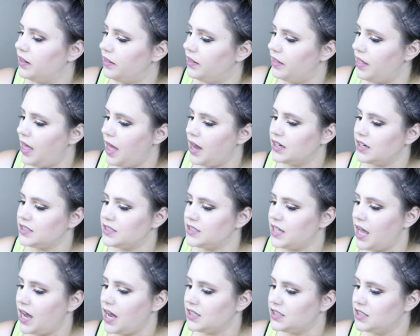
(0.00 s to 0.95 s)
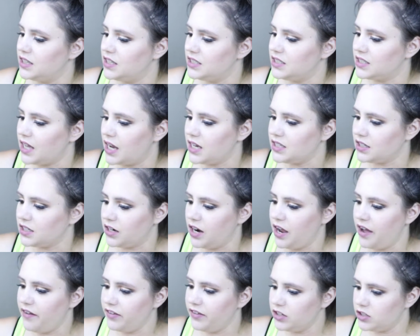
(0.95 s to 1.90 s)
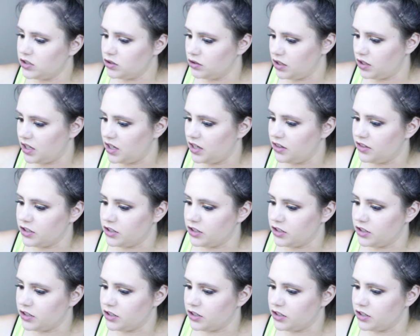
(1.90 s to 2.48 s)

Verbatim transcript: that is that. These guys are heavy duty,